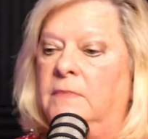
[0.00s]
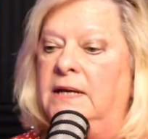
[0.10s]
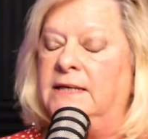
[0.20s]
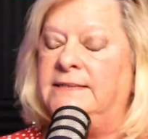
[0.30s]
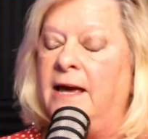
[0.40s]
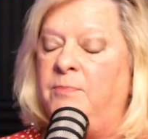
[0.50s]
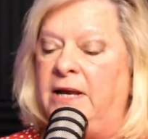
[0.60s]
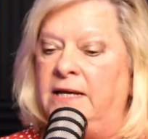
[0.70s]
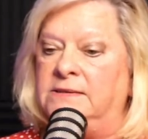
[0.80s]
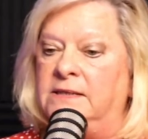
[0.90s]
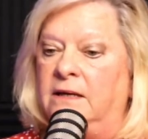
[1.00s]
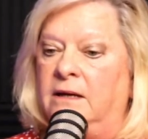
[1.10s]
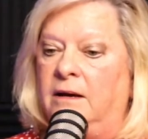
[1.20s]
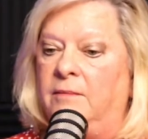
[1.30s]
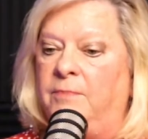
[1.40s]
deputies,
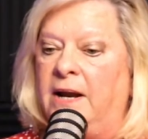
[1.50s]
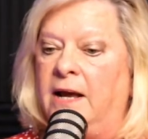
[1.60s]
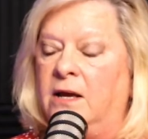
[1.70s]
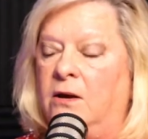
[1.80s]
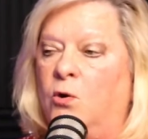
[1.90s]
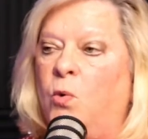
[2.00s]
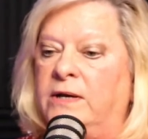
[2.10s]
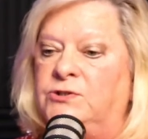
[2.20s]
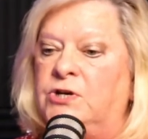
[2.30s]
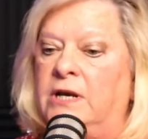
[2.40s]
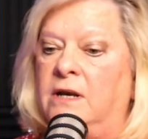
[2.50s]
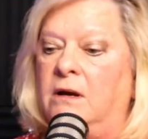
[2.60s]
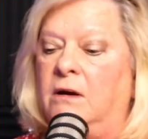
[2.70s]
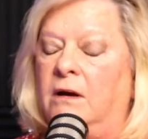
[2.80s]
but I question